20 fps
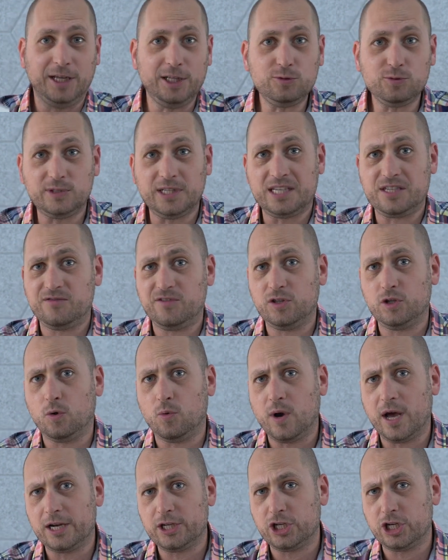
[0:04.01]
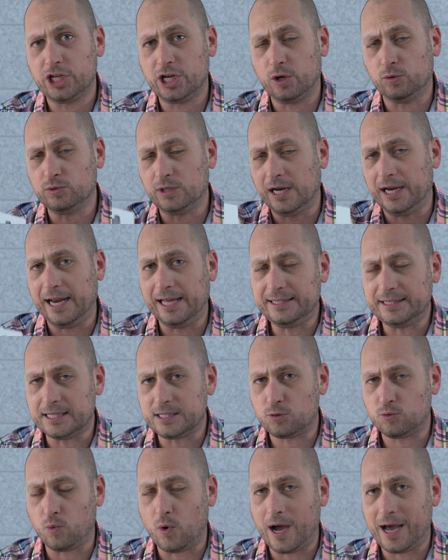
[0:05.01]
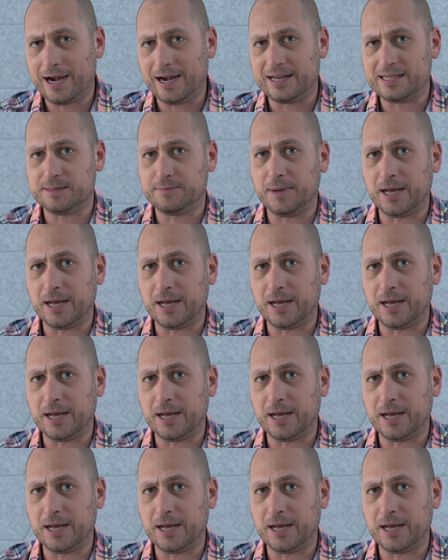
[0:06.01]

In today's video we are checking out the latest wireless